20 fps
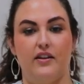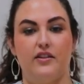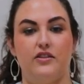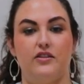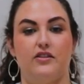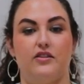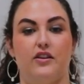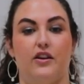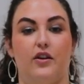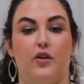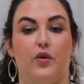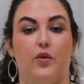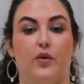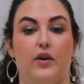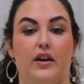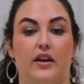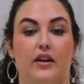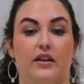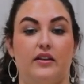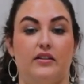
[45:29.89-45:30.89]

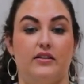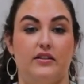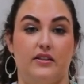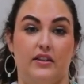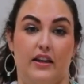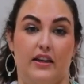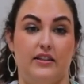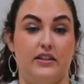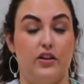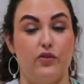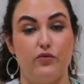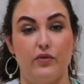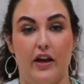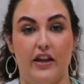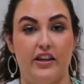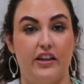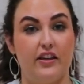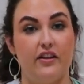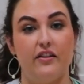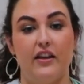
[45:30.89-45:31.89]
So, is it
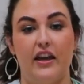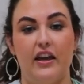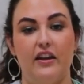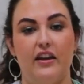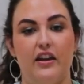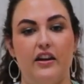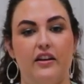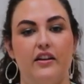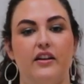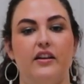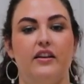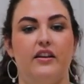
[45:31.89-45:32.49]
regulated?